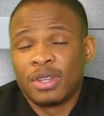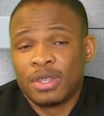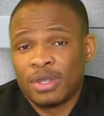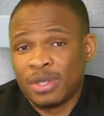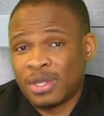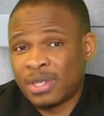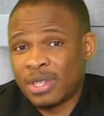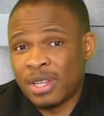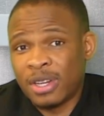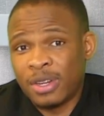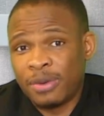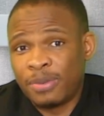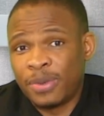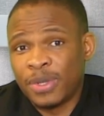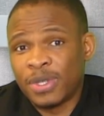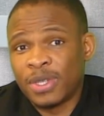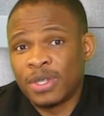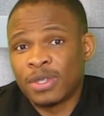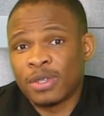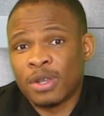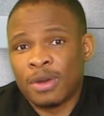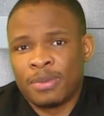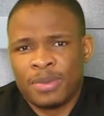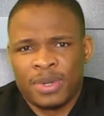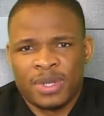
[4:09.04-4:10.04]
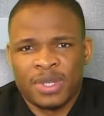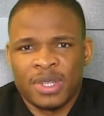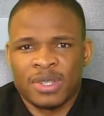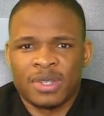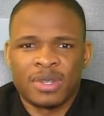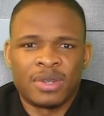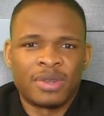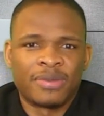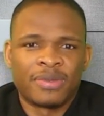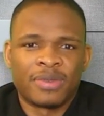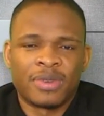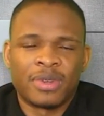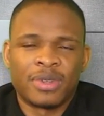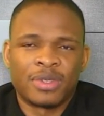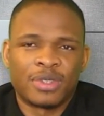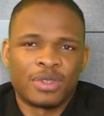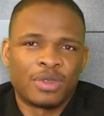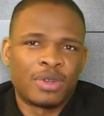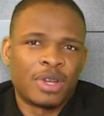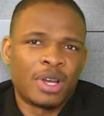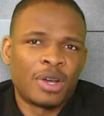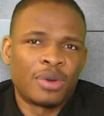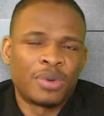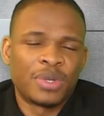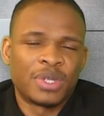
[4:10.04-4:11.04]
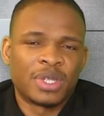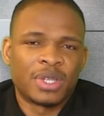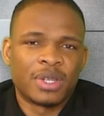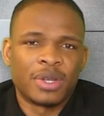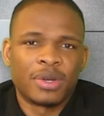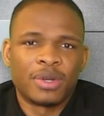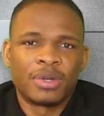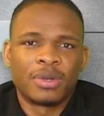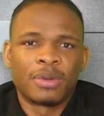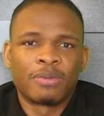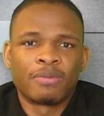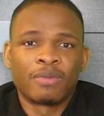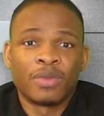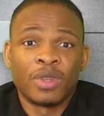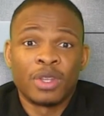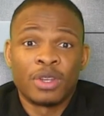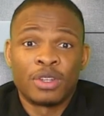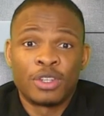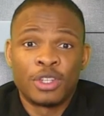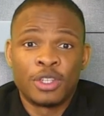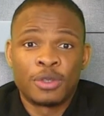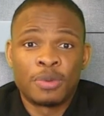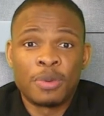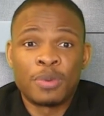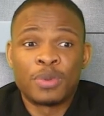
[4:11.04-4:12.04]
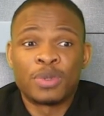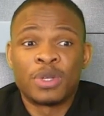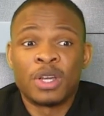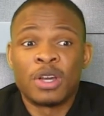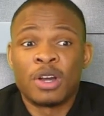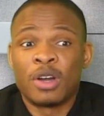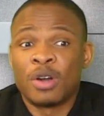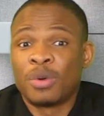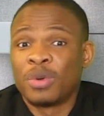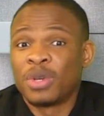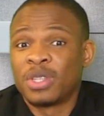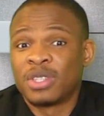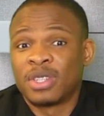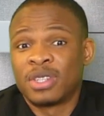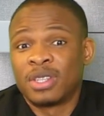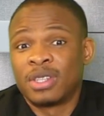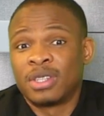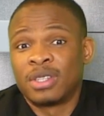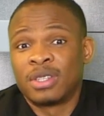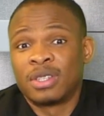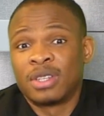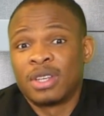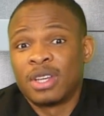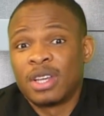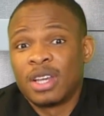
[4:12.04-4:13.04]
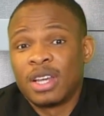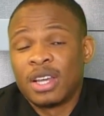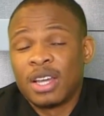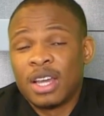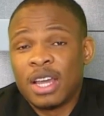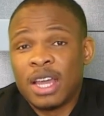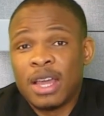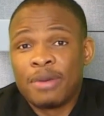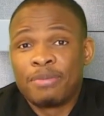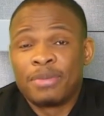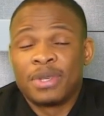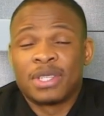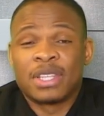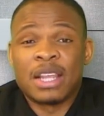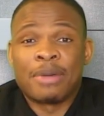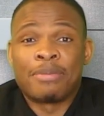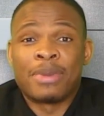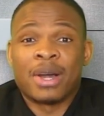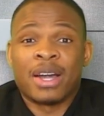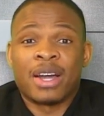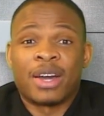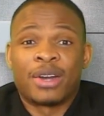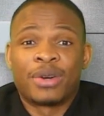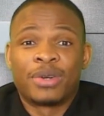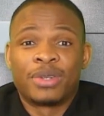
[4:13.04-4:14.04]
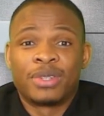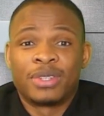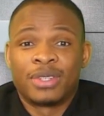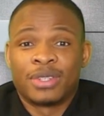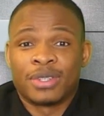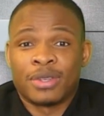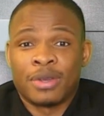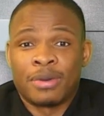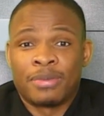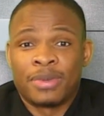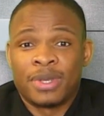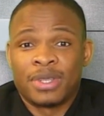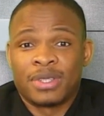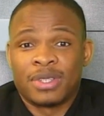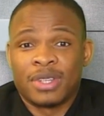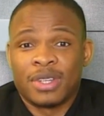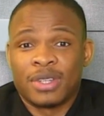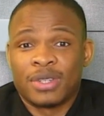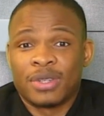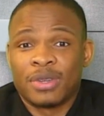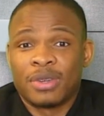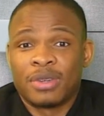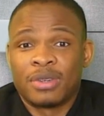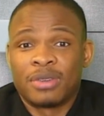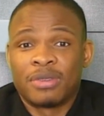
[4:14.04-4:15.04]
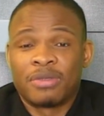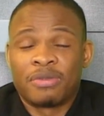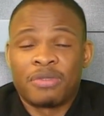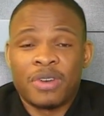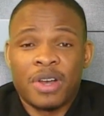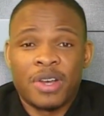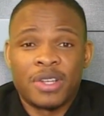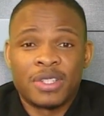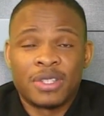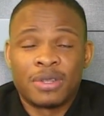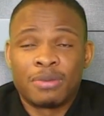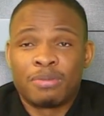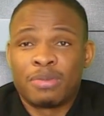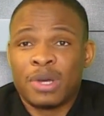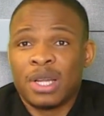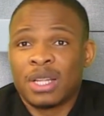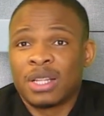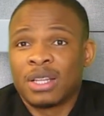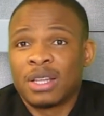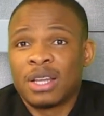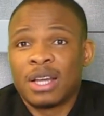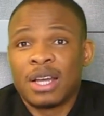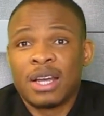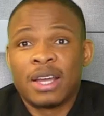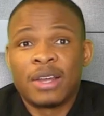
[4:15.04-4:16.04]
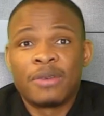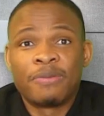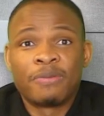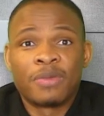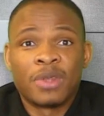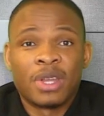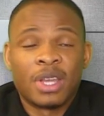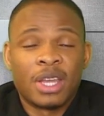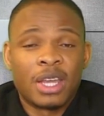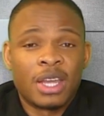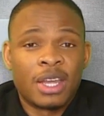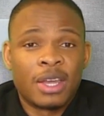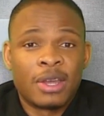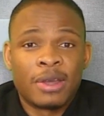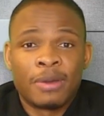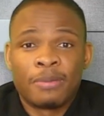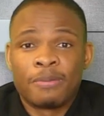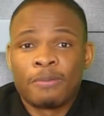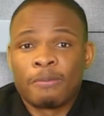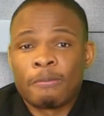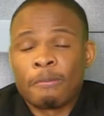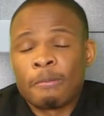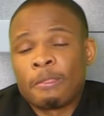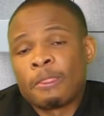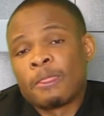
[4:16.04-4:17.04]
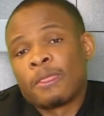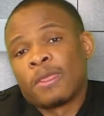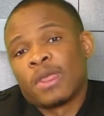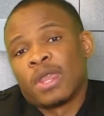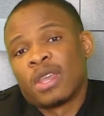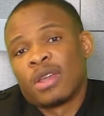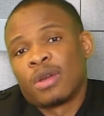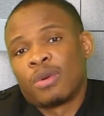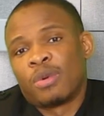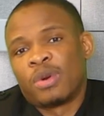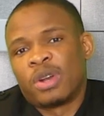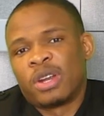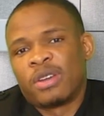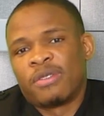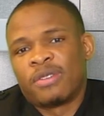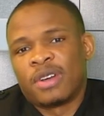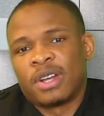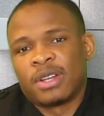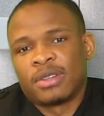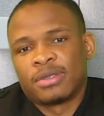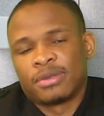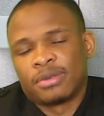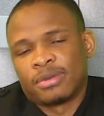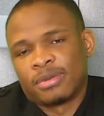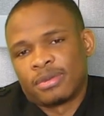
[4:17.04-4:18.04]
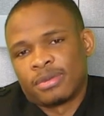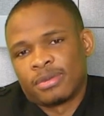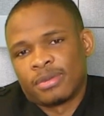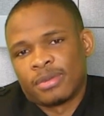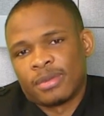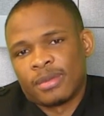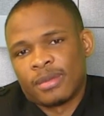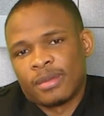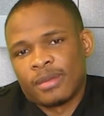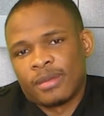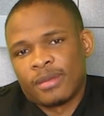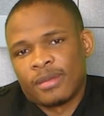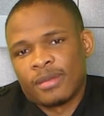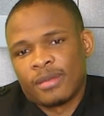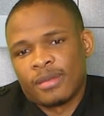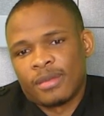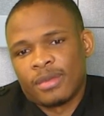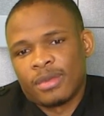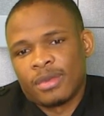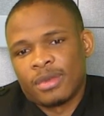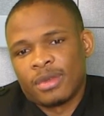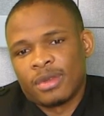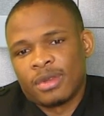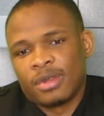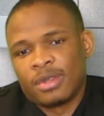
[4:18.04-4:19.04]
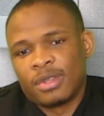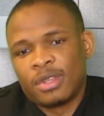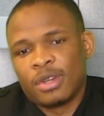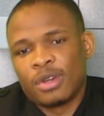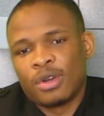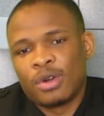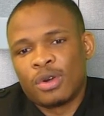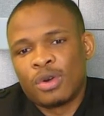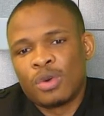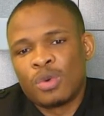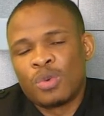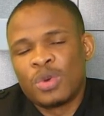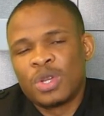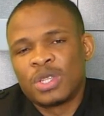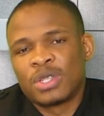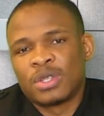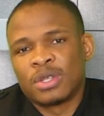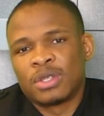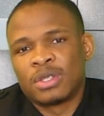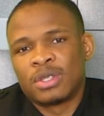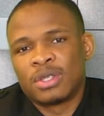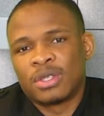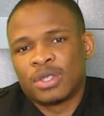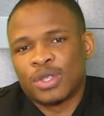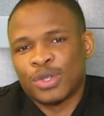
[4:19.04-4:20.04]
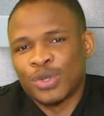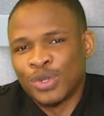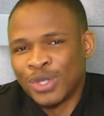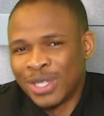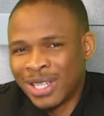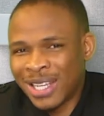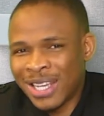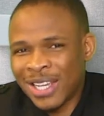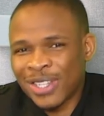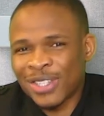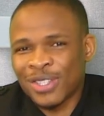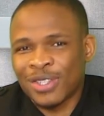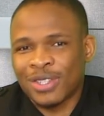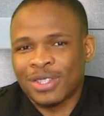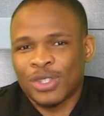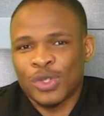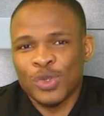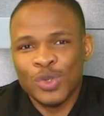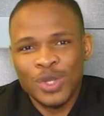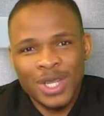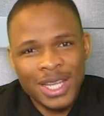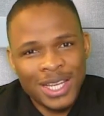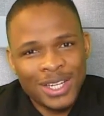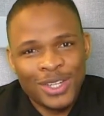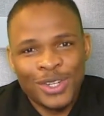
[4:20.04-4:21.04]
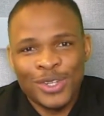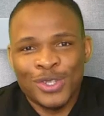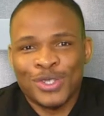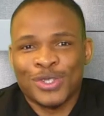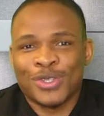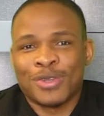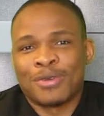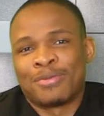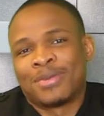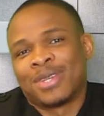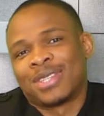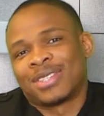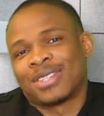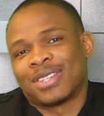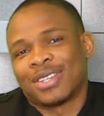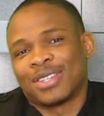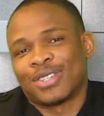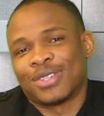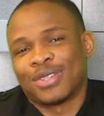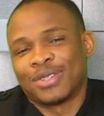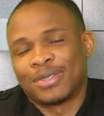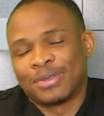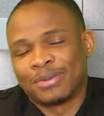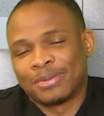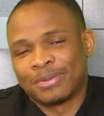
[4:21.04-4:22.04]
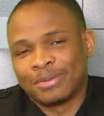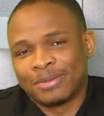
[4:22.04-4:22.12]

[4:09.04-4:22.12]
Celebrities' comment section, of course. You know, I always tell you. These people, they're always in eh, Mr. Macaroni's comment section, Falz the Bad Guy, um, whatever. They're always in Tunde Ednut comment section.